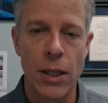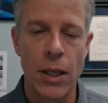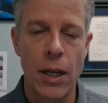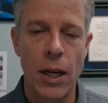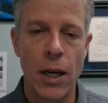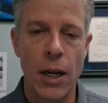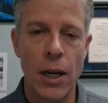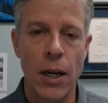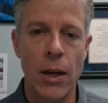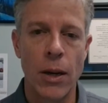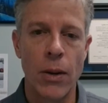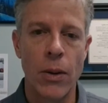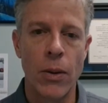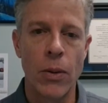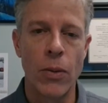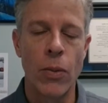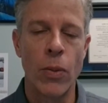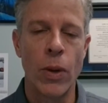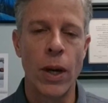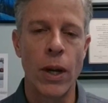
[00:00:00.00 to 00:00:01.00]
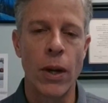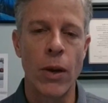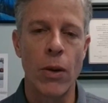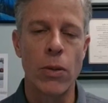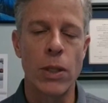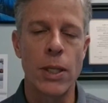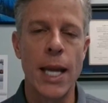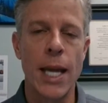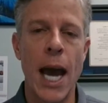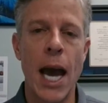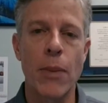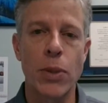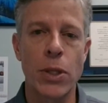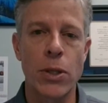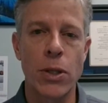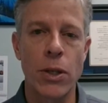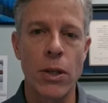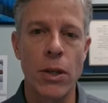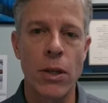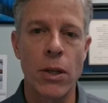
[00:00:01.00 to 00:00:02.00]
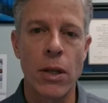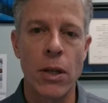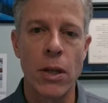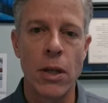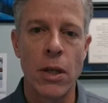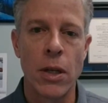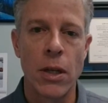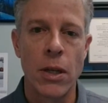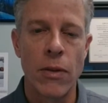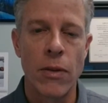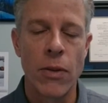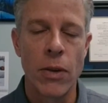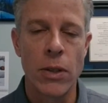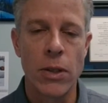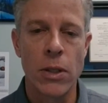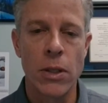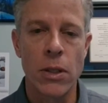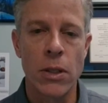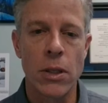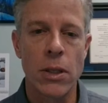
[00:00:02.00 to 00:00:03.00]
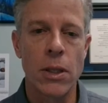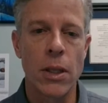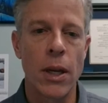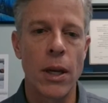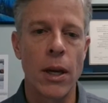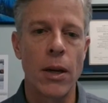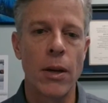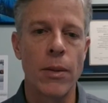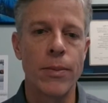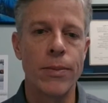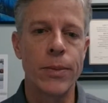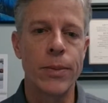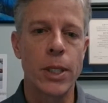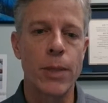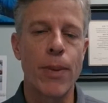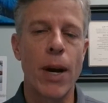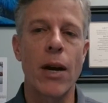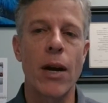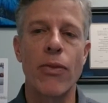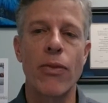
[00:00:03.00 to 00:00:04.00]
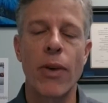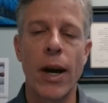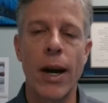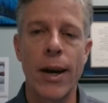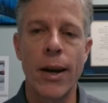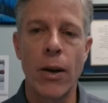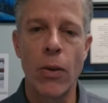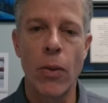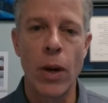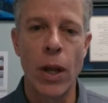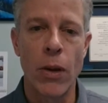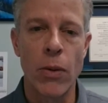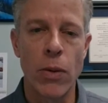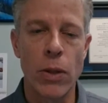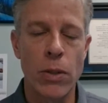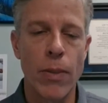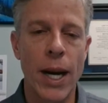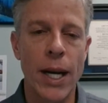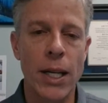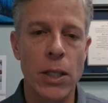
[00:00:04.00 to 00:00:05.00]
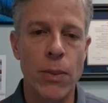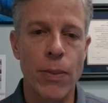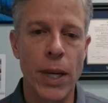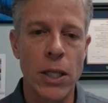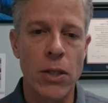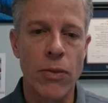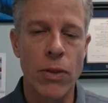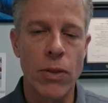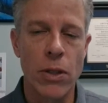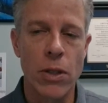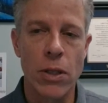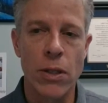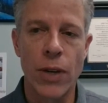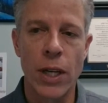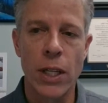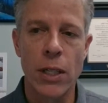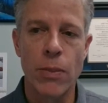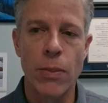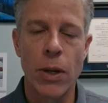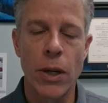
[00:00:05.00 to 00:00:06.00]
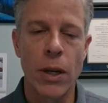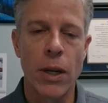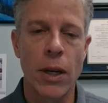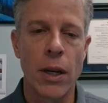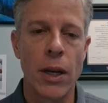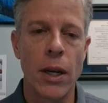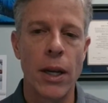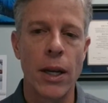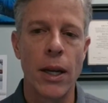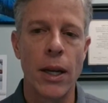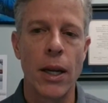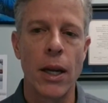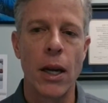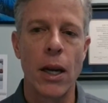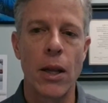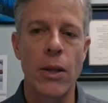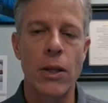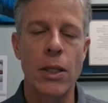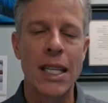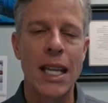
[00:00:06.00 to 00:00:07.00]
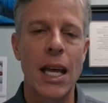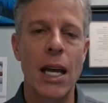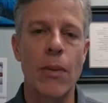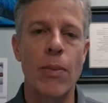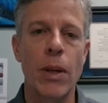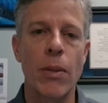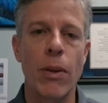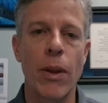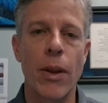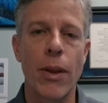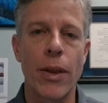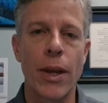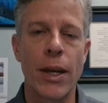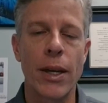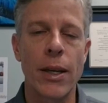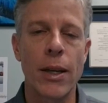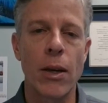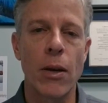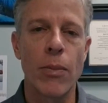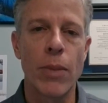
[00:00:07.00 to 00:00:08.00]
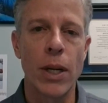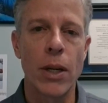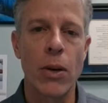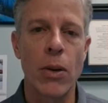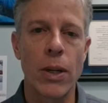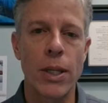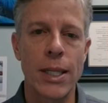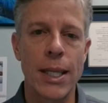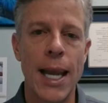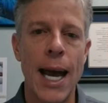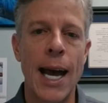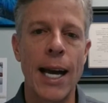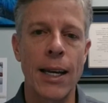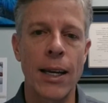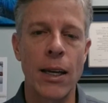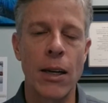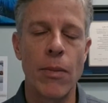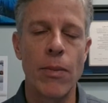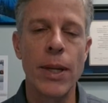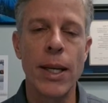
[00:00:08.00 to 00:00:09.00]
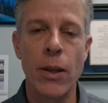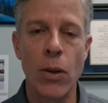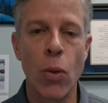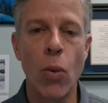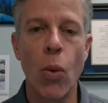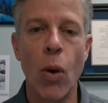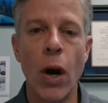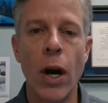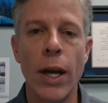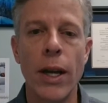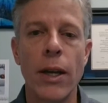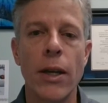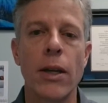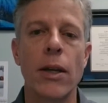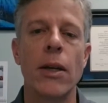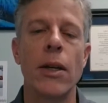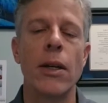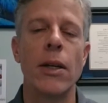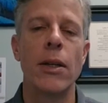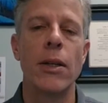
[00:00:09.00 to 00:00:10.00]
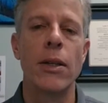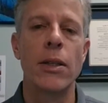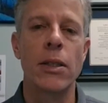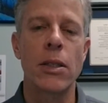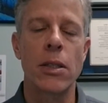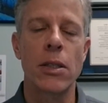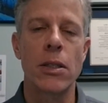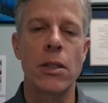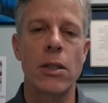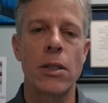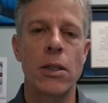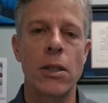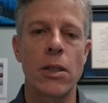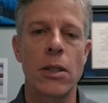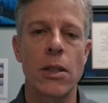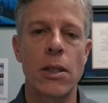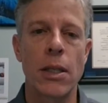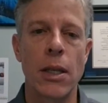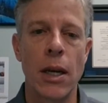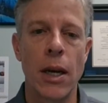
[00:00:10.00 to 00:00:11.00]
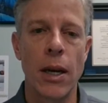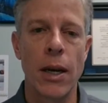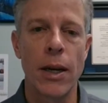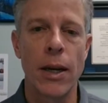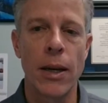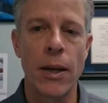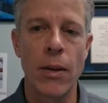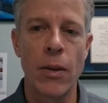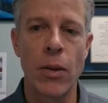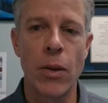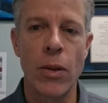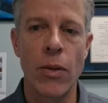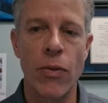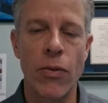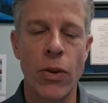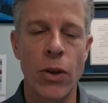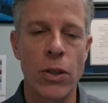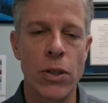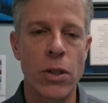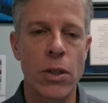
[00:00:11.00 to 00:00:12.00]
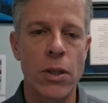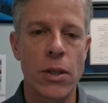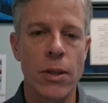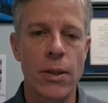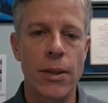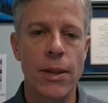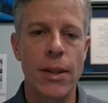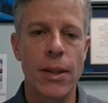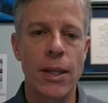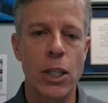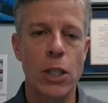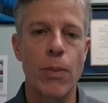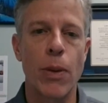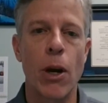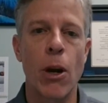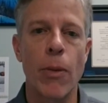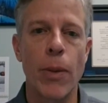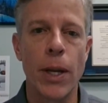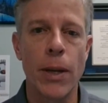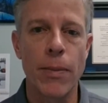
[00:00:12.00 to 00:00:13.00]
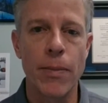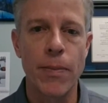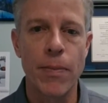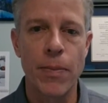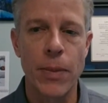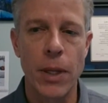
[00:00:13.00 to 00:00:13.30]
Uh, whether it was Napster versus um, Spotify or whether it was MySpace versus Facebook. Uh, there's a lot of people that think, you know, Bitcoin's not going to be the one. This is just uh, a, uh, the first experiment.